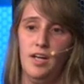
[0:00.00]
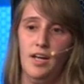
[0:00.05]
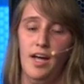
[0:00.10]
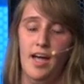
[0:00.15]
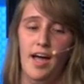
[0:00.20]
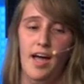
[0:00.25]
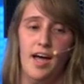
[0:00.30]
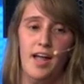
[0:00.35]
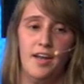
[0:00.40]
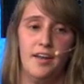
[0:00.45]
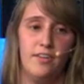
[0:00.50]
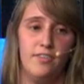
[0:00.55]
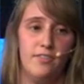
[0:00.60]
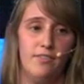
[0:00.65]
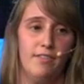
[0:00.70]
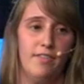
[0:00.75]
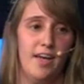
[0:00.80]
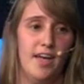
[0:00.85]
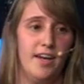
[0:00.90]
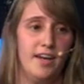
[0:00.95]
And
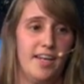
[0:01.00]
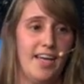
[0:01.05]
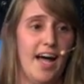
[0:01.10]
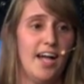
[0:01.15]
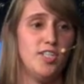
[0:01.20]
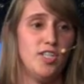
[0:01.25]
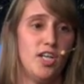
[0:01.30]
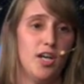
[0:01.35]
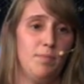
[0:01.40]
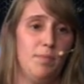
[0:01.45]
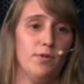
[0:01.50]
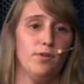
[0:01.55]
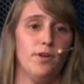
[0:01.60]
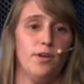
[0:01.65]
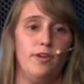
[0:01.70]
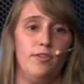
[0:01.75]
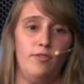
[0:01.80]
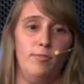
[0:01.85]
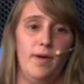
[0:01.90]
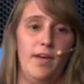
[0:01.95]
then catching up
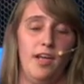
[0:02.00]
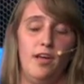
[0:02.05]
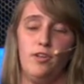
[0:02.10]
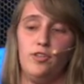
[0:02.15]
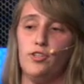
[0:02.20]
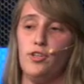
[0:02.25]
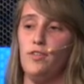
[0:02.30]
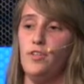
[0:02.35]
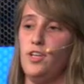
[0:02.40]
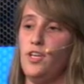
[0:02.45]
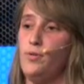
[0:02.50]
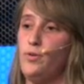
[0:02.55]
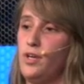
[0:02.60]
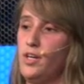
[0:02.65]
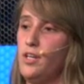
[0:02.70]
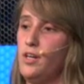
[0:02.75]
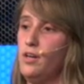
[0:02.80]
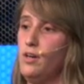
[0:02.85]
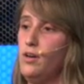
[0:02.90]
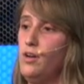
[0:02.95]
alerts, making sure that you
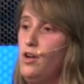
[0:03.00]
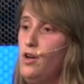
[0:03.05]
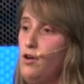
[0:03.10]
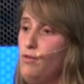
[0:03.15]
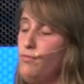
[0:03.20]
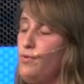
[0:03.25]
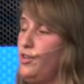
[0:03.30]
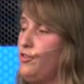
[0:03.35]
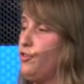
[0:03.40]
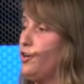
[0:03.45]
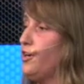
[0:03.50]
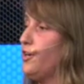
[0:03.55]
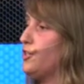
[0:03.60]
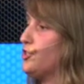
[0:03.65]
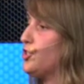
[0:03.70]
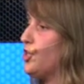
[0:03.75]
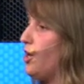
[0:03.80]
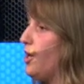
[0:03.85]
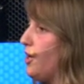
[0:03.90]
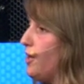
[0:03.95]
can restart
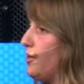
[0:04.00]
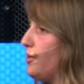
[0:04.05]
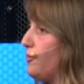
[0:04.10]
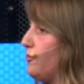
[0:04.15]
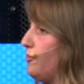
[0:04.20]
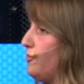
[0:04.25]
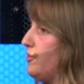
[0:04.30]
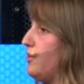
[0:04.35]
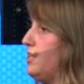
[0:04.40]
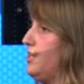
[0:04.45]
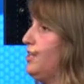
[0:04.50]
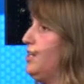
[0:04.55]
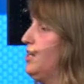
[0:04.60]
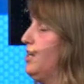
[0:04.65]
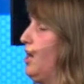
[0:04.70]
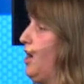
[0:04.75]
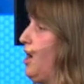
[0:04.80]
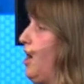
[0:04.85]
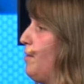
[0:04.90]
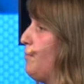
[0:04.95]
shards,
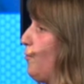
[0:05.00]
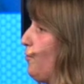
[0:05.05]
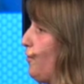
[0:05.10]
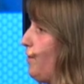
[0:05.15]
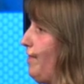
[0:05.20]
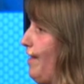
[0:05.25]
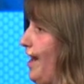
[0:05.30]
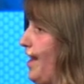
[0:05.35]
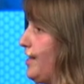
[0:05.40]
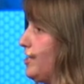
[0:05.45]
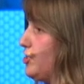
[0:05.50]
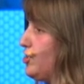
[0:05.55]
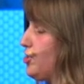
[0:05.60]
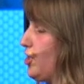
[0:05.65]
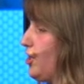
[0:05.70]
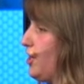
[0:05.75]
or that